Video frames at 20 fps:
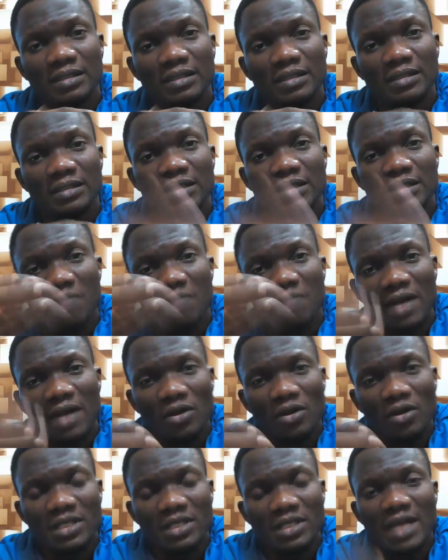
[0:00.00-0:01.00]
The
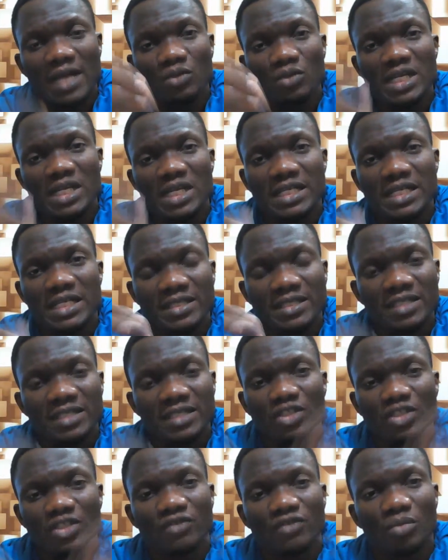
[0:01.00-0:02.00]
maggot that will eat the
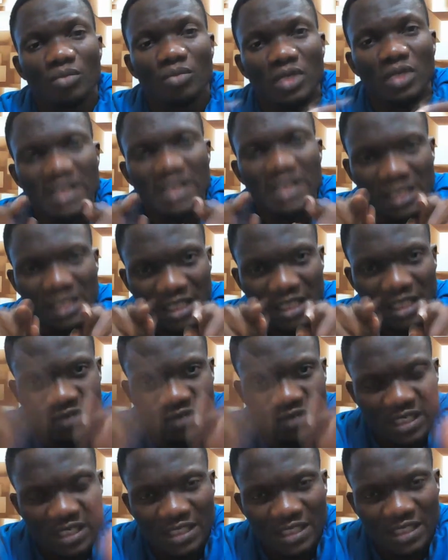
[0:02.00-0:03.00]
rest of your body is
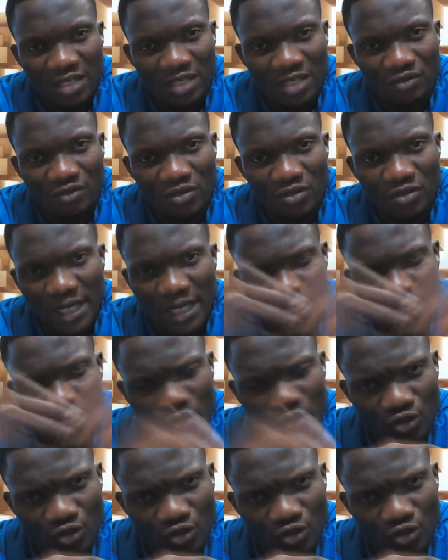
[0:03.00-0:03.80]
living inside of you right now.